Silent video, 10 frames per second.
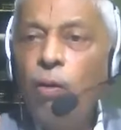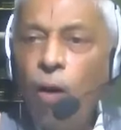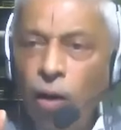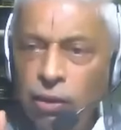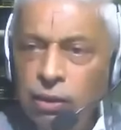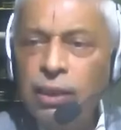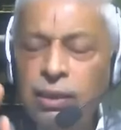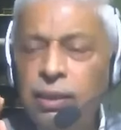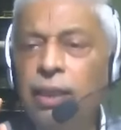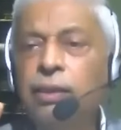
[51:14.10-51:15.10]
on
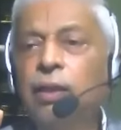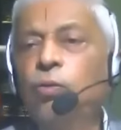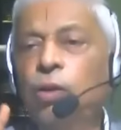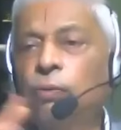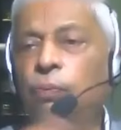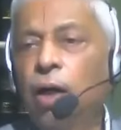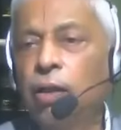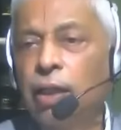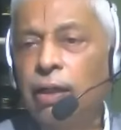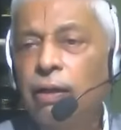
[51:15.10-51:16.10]
succession to the
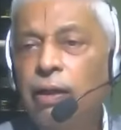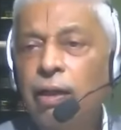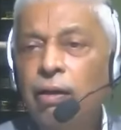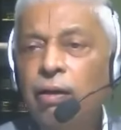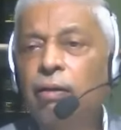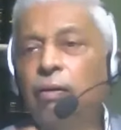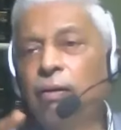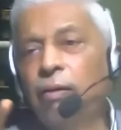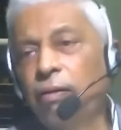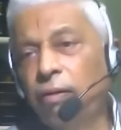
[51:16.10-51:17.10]
father
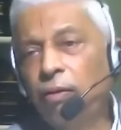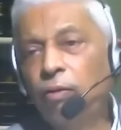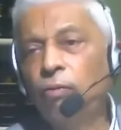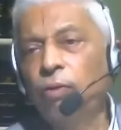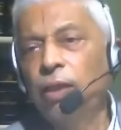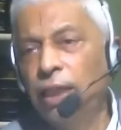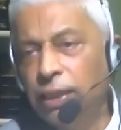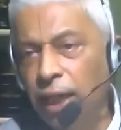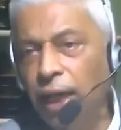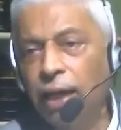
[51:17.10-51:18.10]
in the
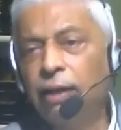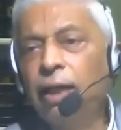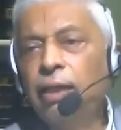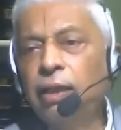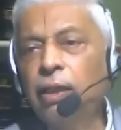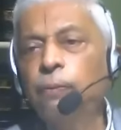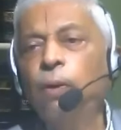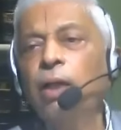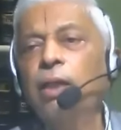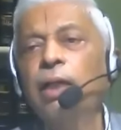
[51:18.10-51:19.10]
share that the
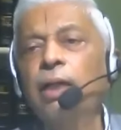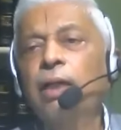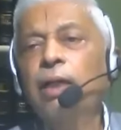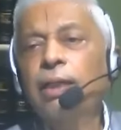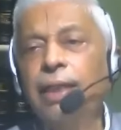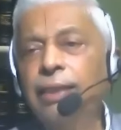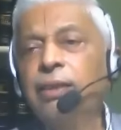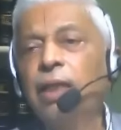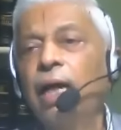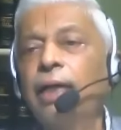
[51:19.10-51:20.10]
father
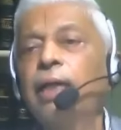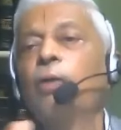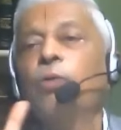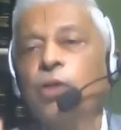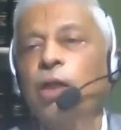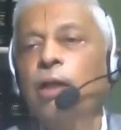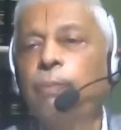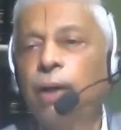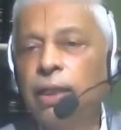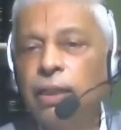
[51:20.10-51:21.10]
gets at a notional
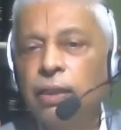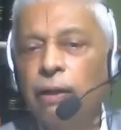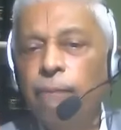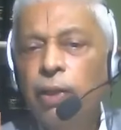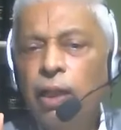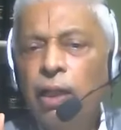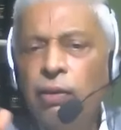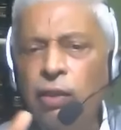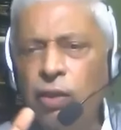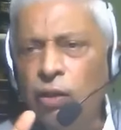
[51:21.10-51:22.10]
partition.
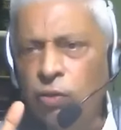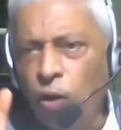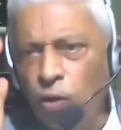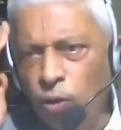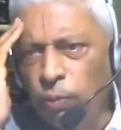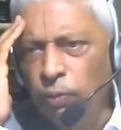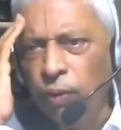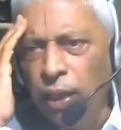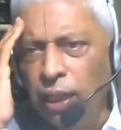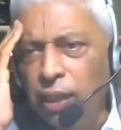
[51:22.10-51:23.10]
This has got to be
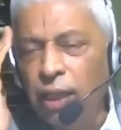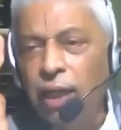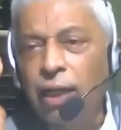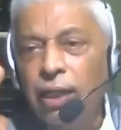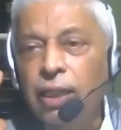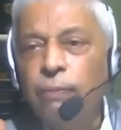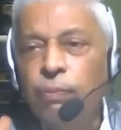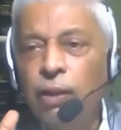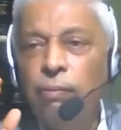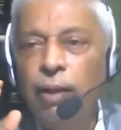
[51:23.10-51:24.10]
very clearly
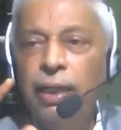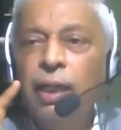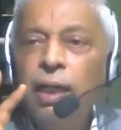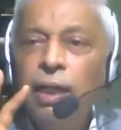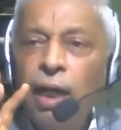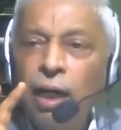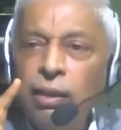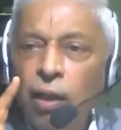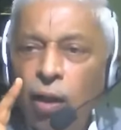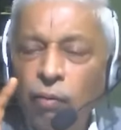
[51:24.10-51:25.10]
kept in mind, and
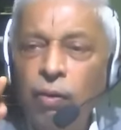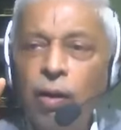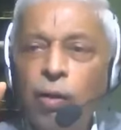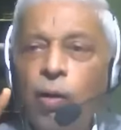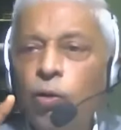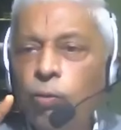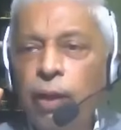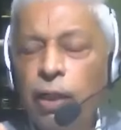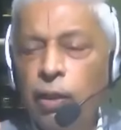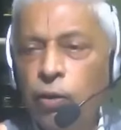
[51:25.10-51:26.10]
the law will have got to
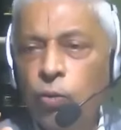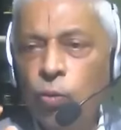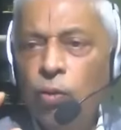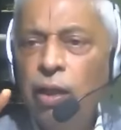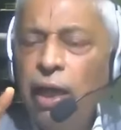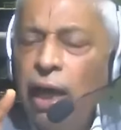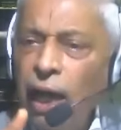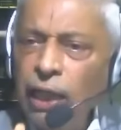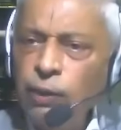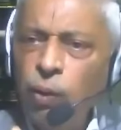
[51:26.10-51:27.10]
be understood.
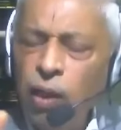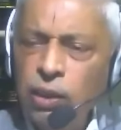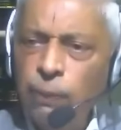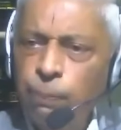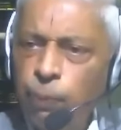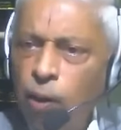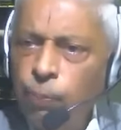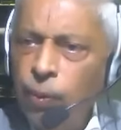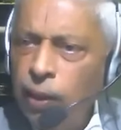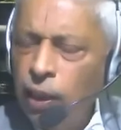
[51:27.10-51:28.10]
As far as the
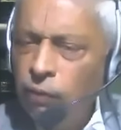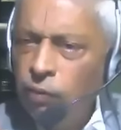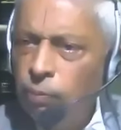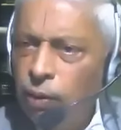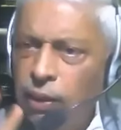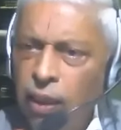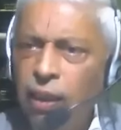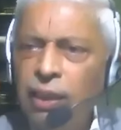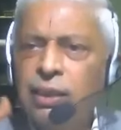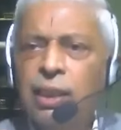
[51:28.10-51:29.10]
property of the mother
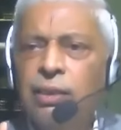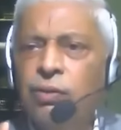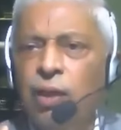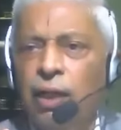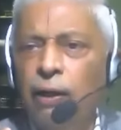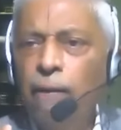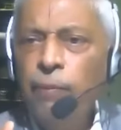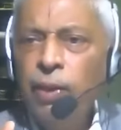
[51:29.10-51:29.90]
is concerned,